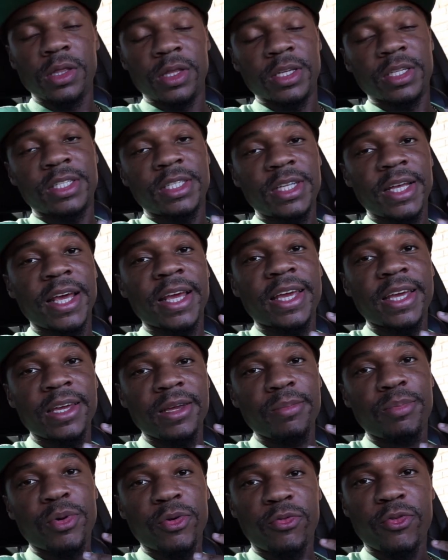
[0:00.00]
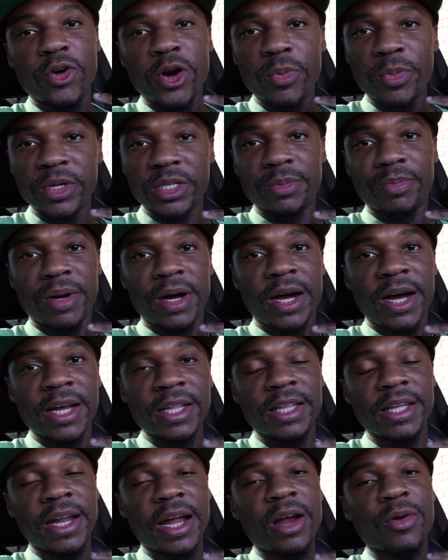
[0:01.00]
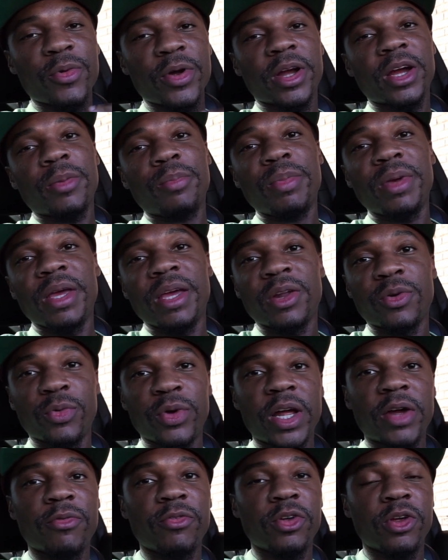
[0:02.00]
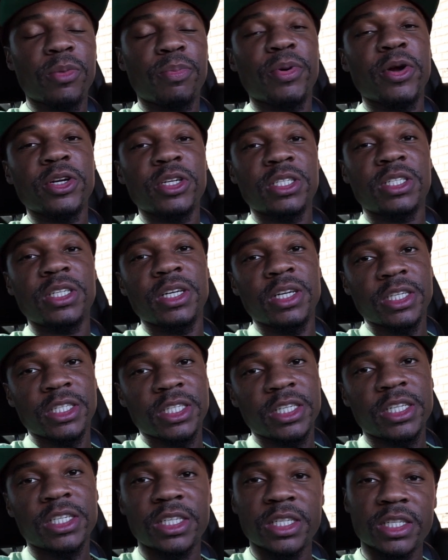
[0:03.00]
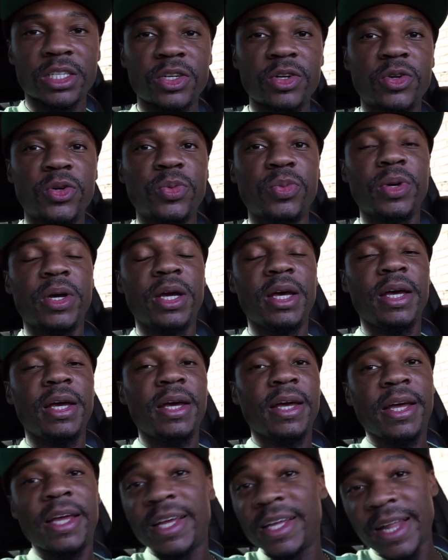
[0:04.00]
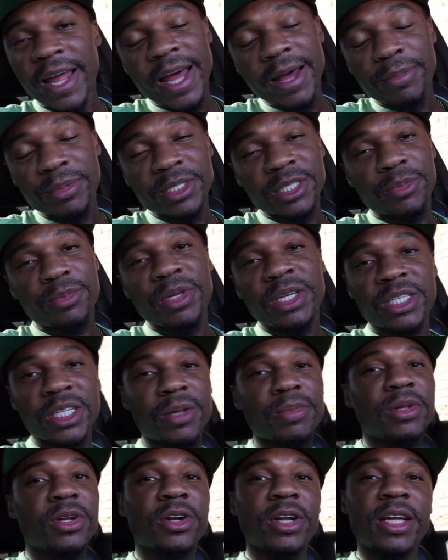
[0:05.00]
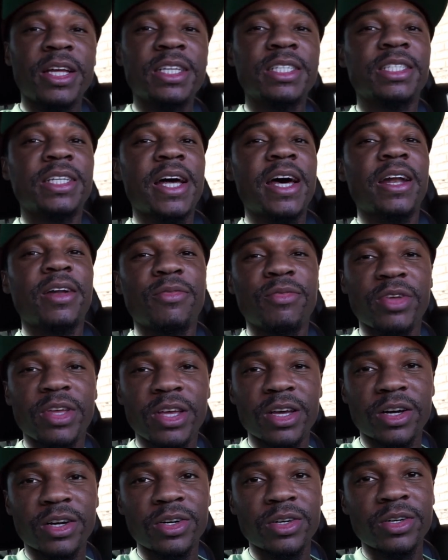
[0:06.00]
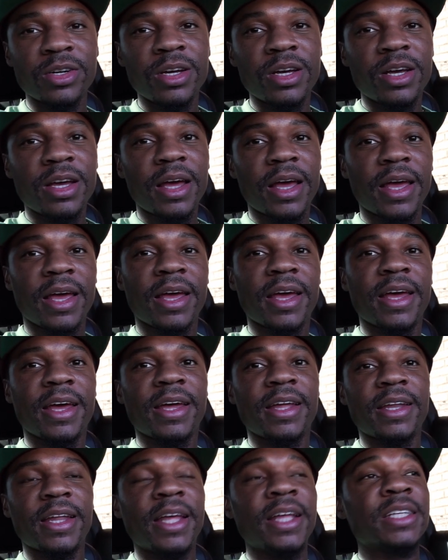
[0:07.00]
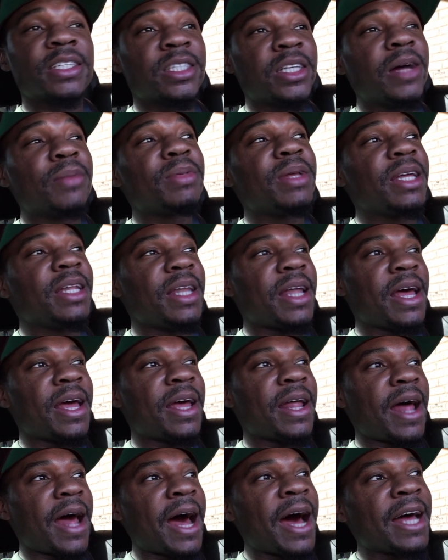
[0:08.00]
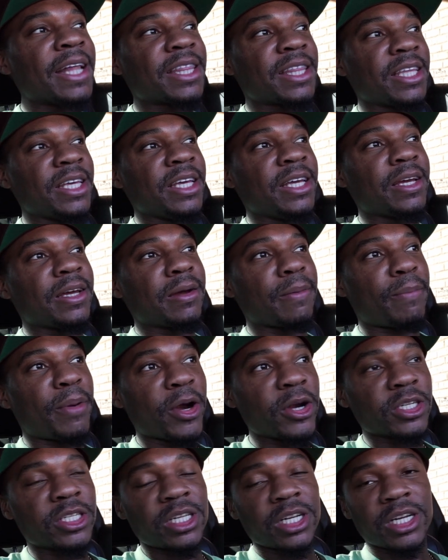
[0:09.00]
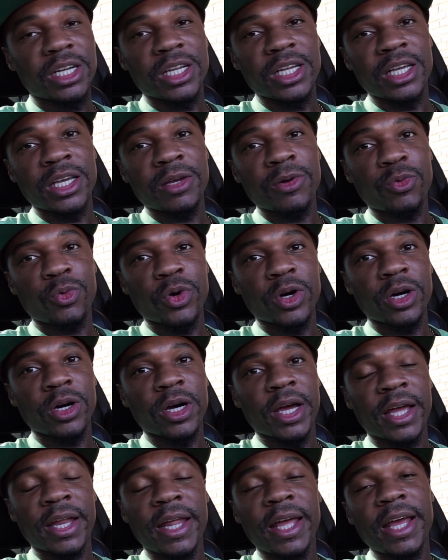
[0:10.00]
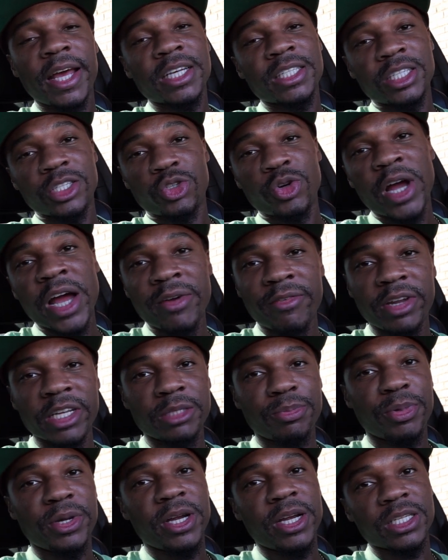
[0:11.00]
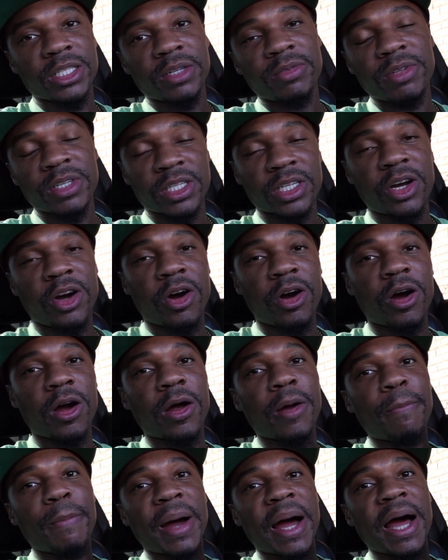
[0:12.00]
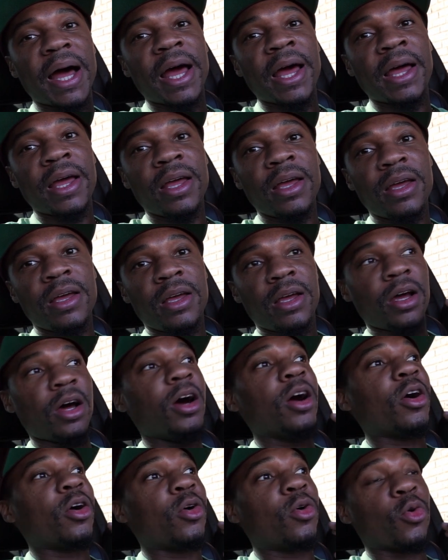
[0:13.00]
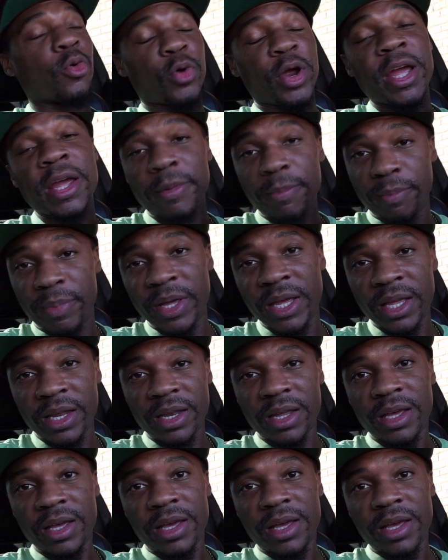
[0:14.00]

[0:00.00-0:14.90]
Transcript: The second performance mod that I recommend whenever you're purchasing a Genesis Coupe, it happens to be something on the inside of the vehicle, and it's something that I think personally will enhance the driving experience of this car by a great bit,